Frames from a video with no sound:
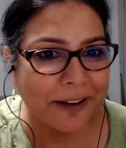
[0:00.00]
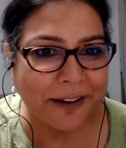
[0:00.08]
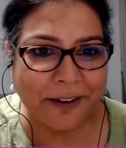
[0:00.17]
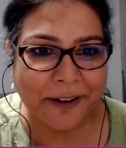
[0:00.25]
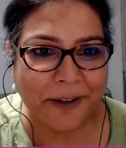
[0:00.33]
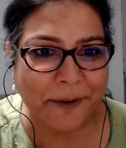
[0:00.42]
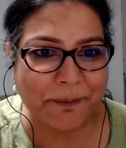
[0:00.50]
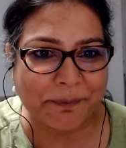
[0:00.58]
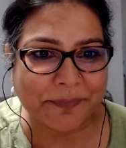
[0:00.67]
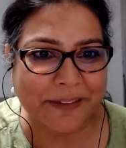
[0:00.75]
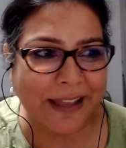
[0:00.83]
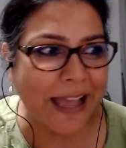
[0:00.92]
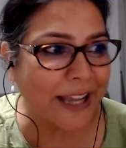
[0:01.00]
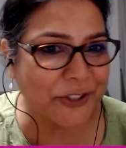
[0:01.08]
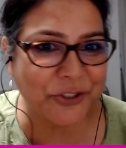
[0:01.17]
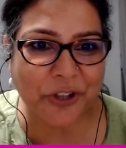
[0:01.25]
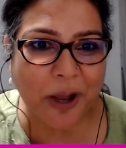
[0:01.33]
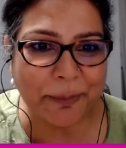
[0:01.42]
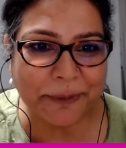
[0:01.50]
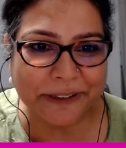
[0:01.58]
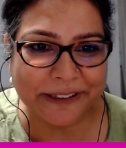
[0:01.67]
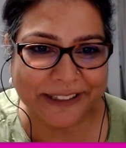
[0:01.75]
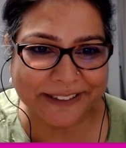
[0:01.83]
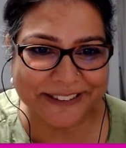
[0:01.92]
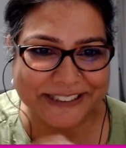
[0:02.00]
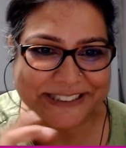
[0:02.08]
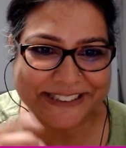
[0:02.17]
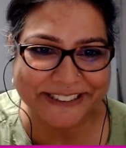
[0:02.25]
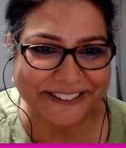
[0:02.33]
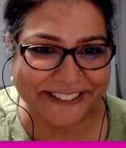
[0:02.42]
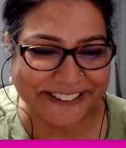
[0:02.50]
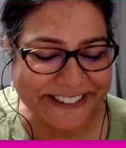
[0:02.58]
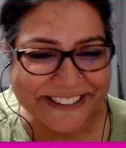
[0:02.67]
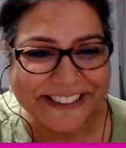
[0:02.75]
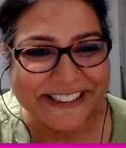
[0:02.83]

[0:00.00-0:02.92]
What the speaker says: axe sharpened, like they say, right?